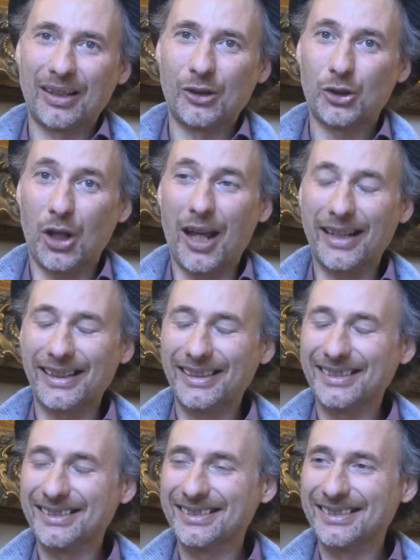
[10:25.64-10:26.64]

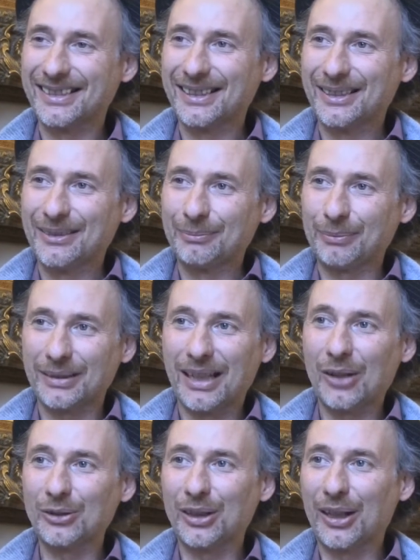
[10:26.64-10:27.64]
shy, but
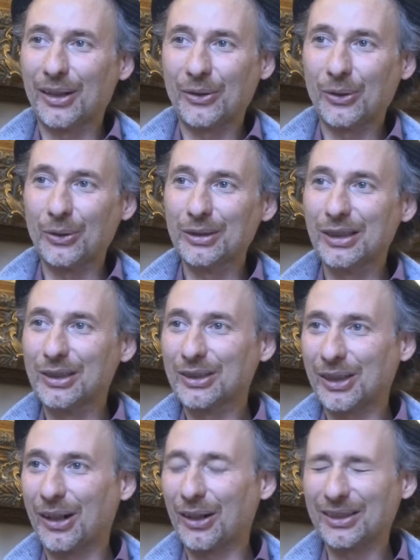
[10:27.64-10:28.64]
now they are two little
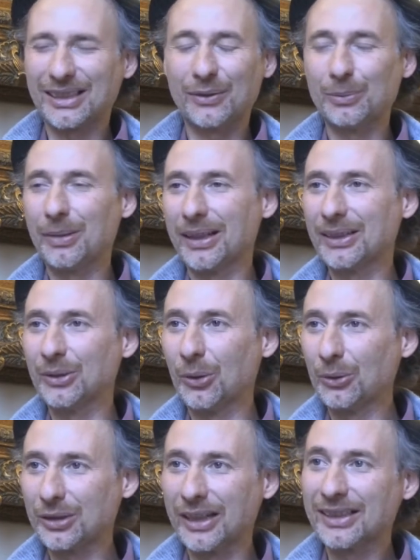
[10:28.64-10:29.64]
stars. Everybody
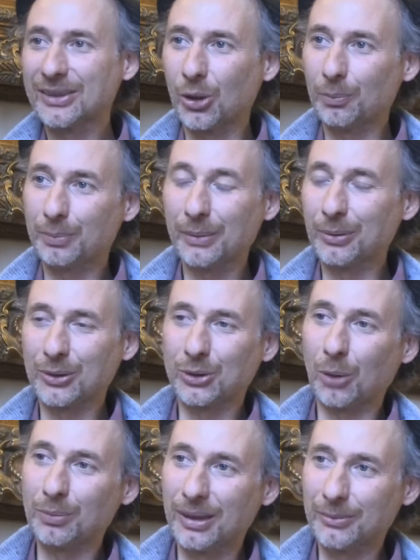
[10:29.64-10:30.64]
knows. People
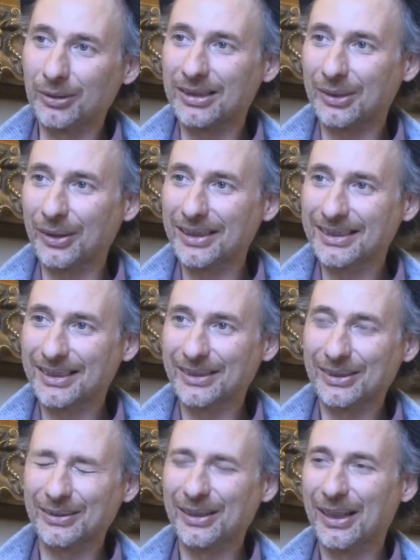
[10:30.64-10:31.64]
stop them on the streets
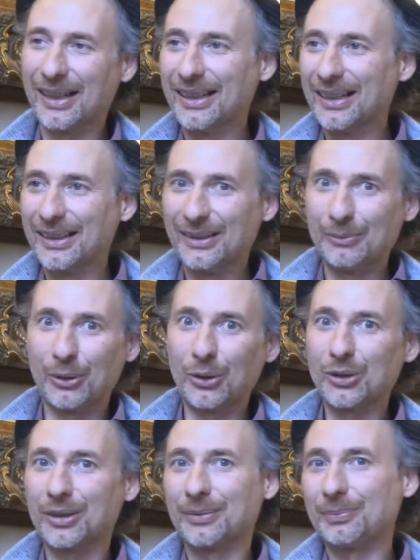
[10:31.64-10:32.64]

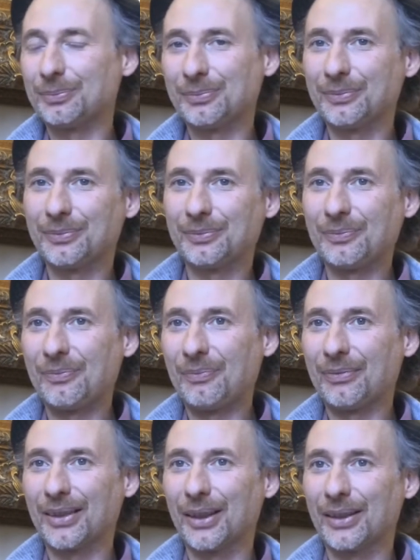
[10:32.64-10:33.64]
because
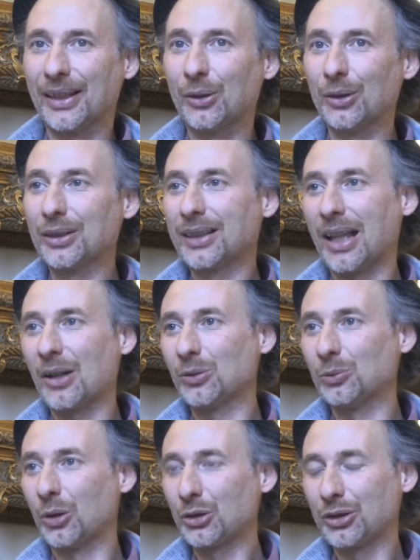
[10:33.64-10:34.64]
the whole
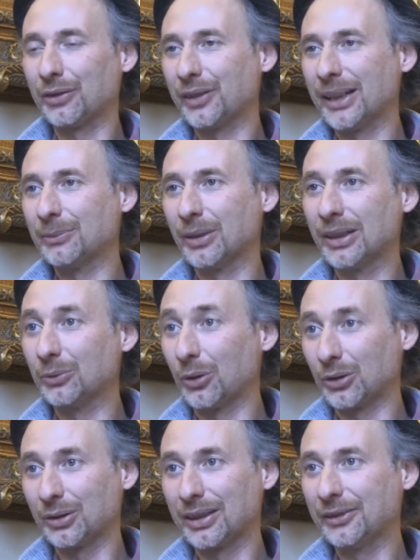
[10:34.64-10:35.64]
town watched the film when it
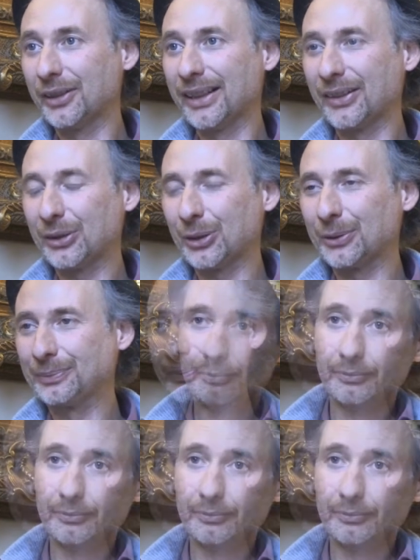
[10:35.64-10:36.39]
was on TV. So,